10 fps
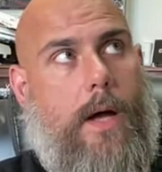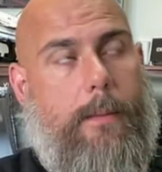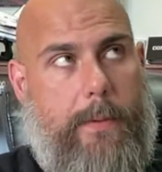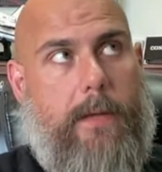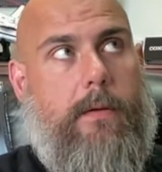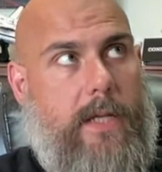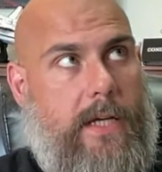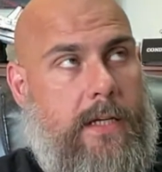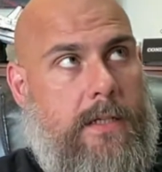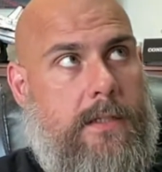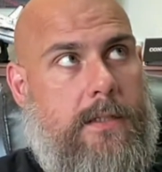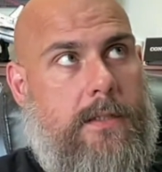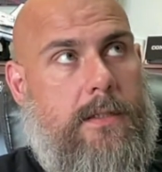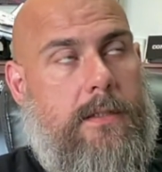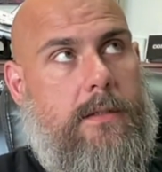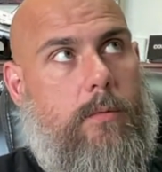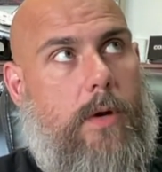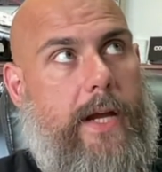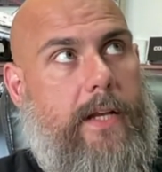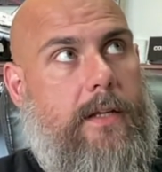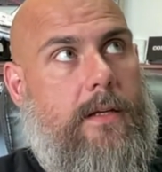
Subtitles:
ability, right?